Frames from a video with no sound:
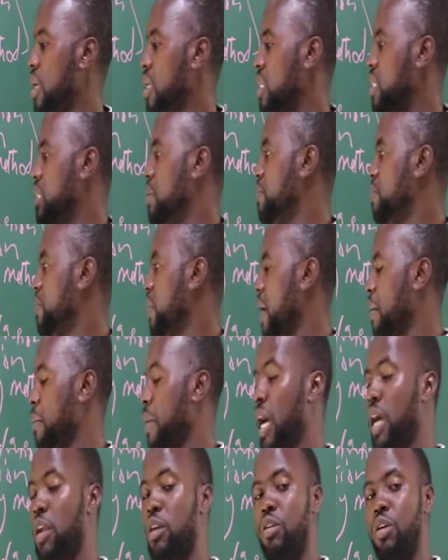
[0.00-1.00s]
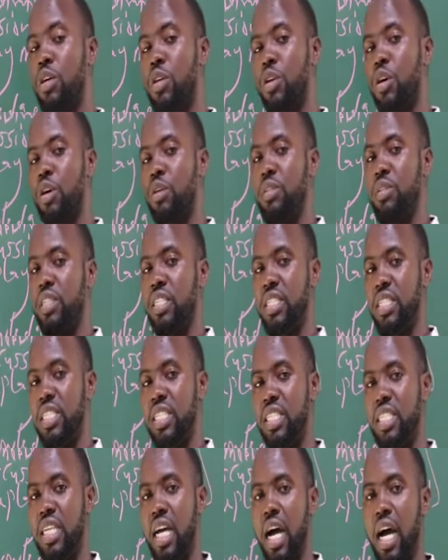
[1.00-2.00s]
The primary role of the
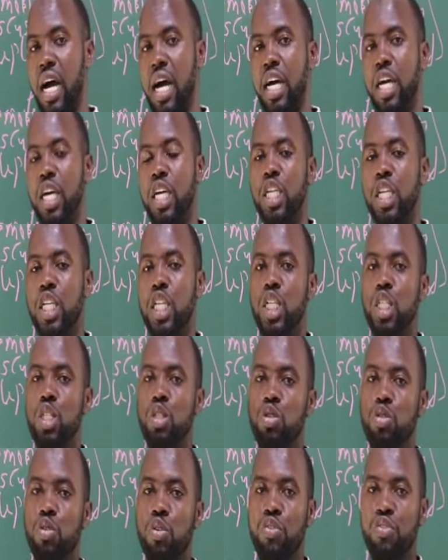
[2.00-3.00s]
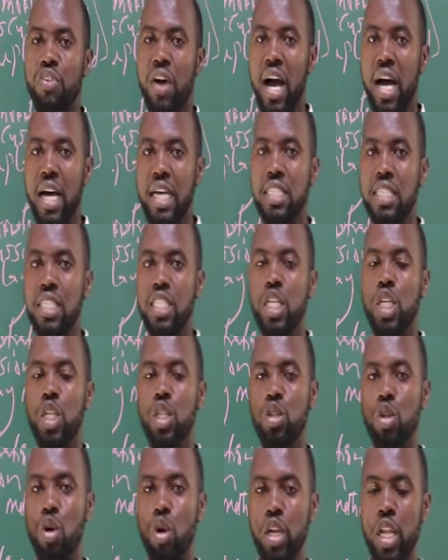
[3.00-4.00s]
teacher is to pass
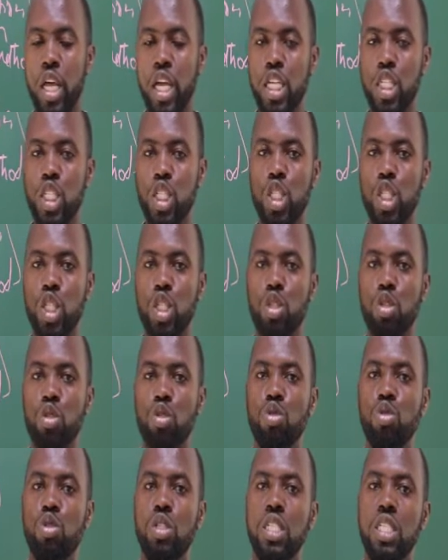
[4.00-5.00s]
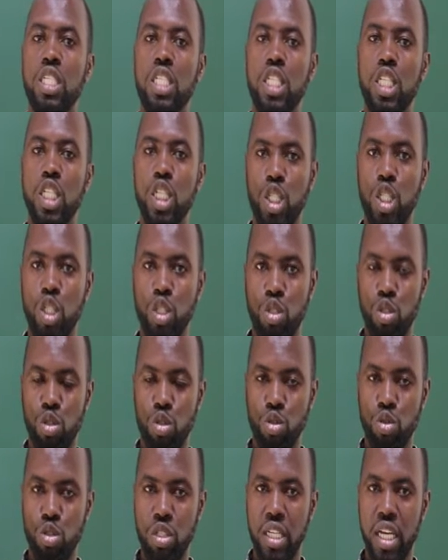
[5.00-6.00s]
knowledge to the
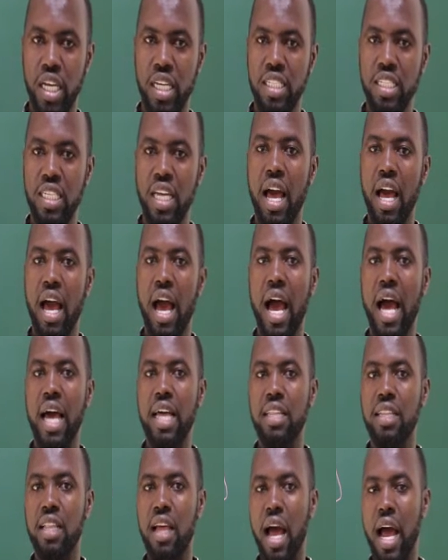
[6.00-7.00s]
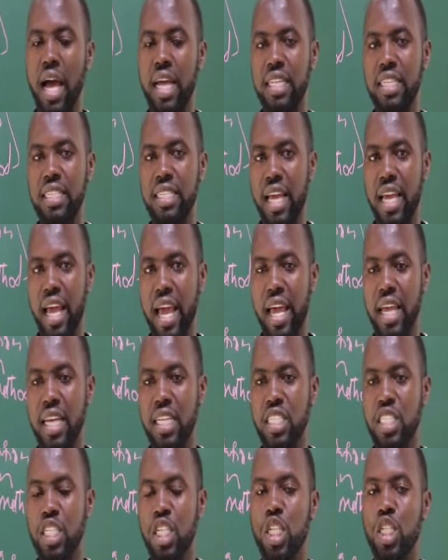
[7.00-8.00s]
student, and at the
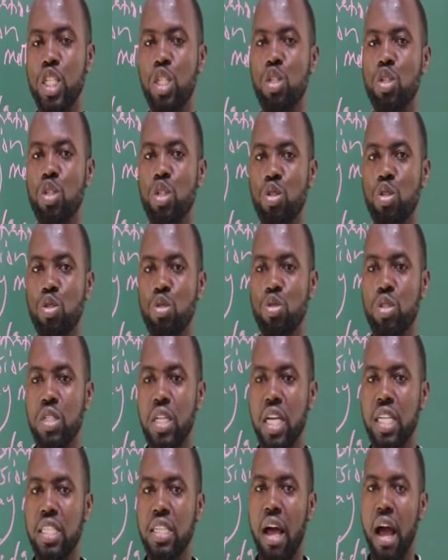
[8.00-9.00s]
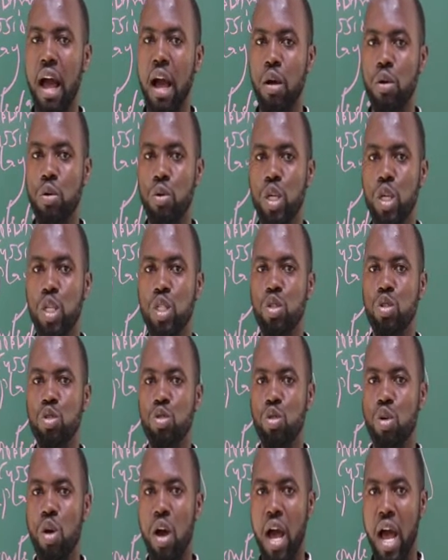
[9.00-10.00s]
end, the students are going
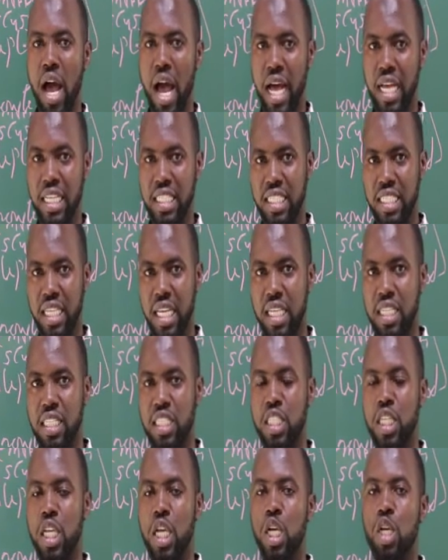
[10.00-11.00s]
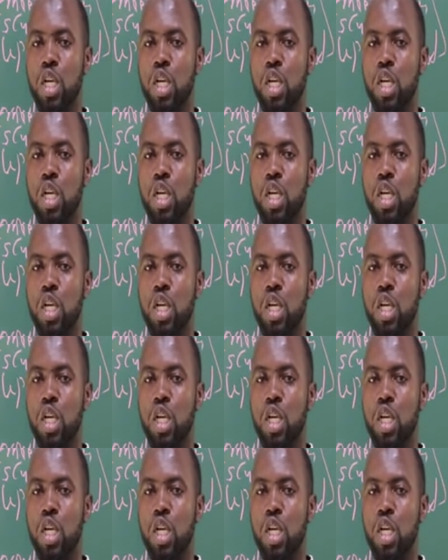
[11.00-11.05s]
to assess